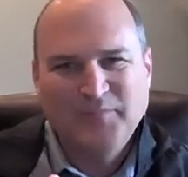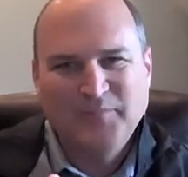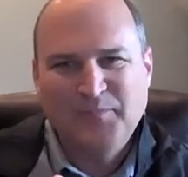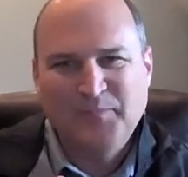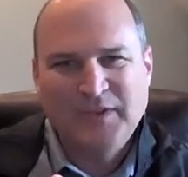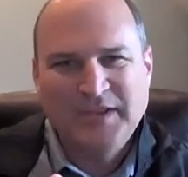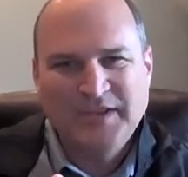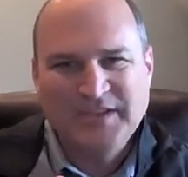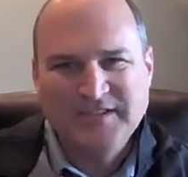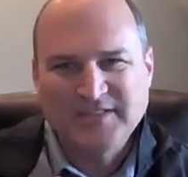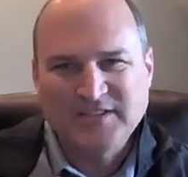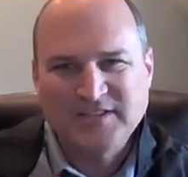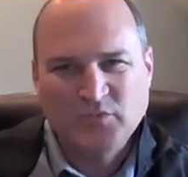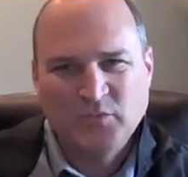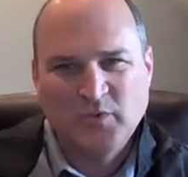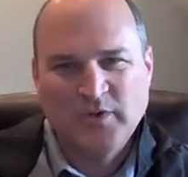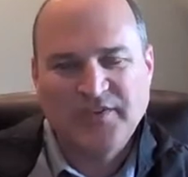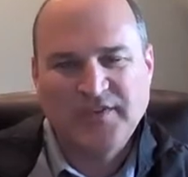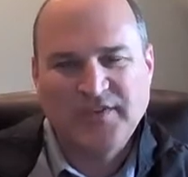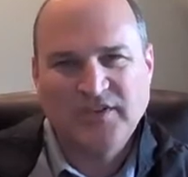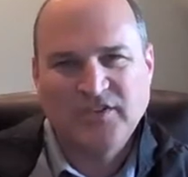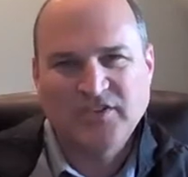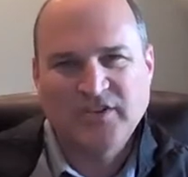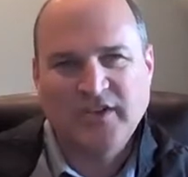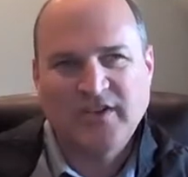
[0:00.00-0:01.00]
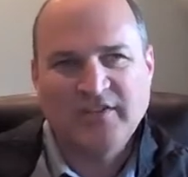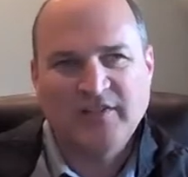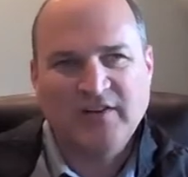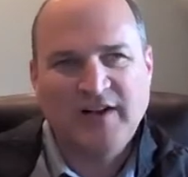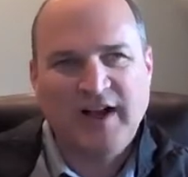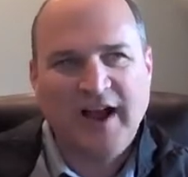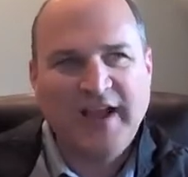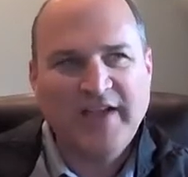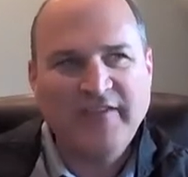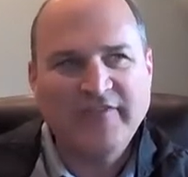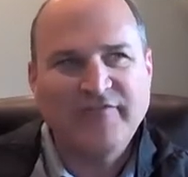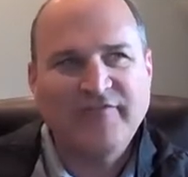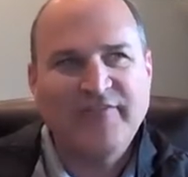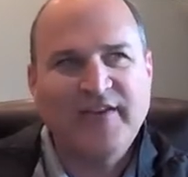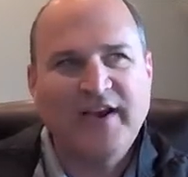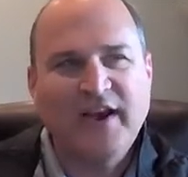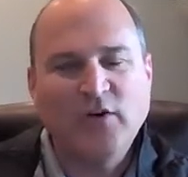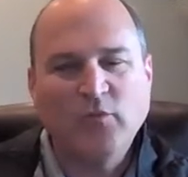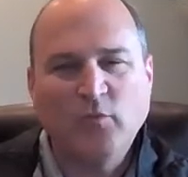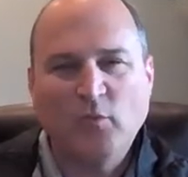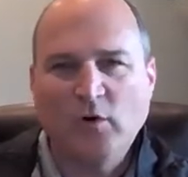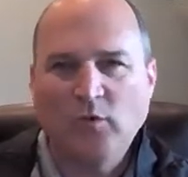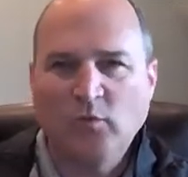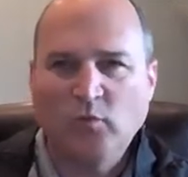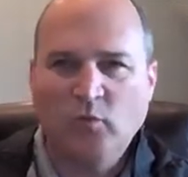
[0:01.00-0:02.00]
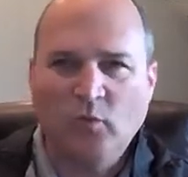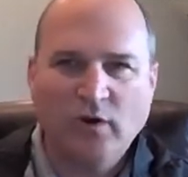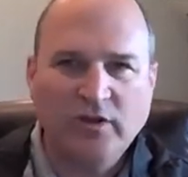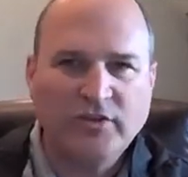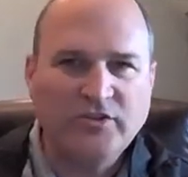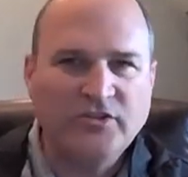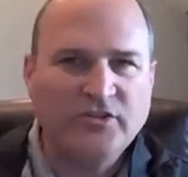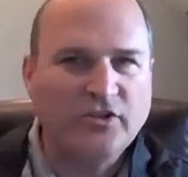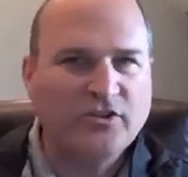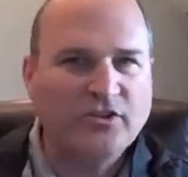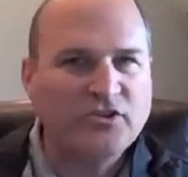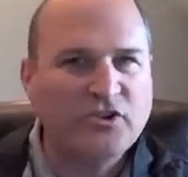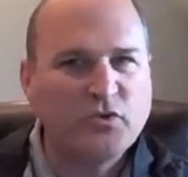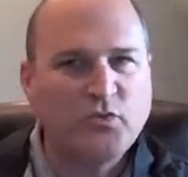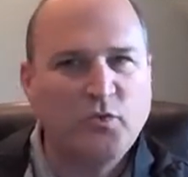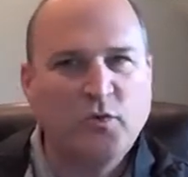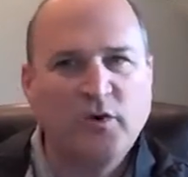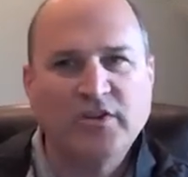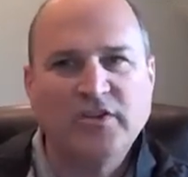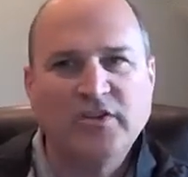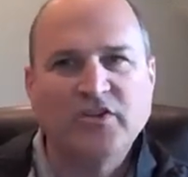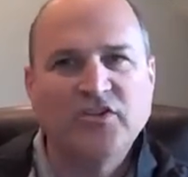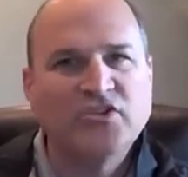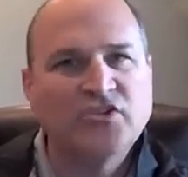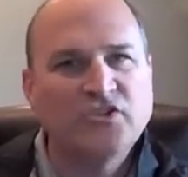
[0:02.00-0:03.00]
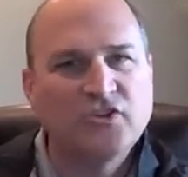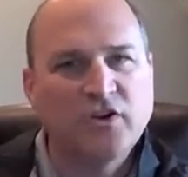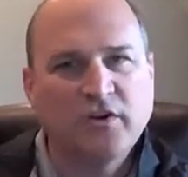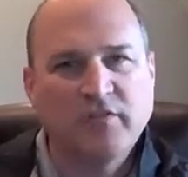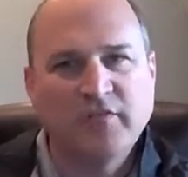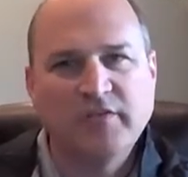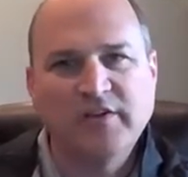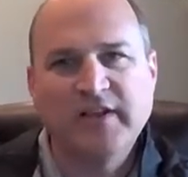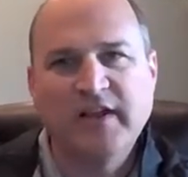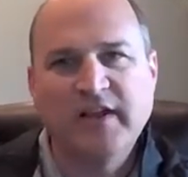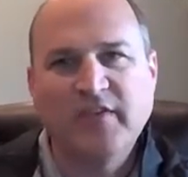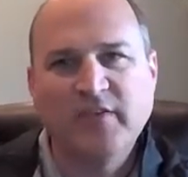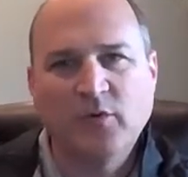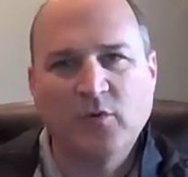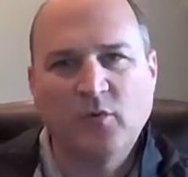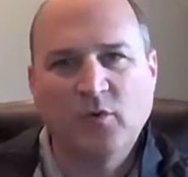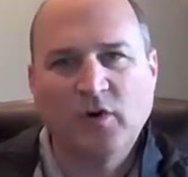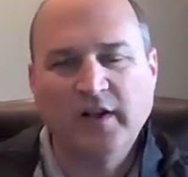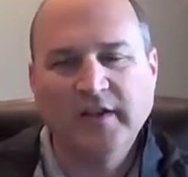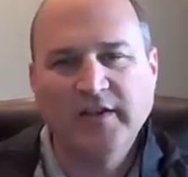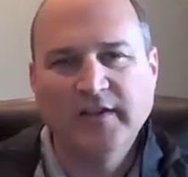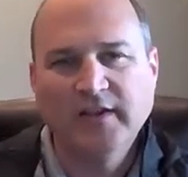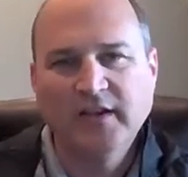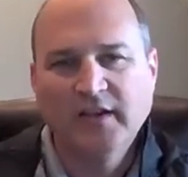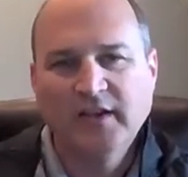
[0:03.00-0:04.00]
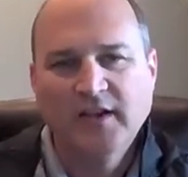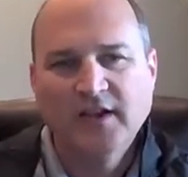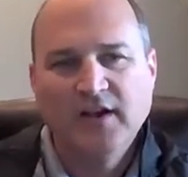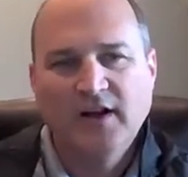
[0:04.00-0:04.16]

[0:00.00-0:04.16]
pieces with each other, I have found when one church is willing to serve another one,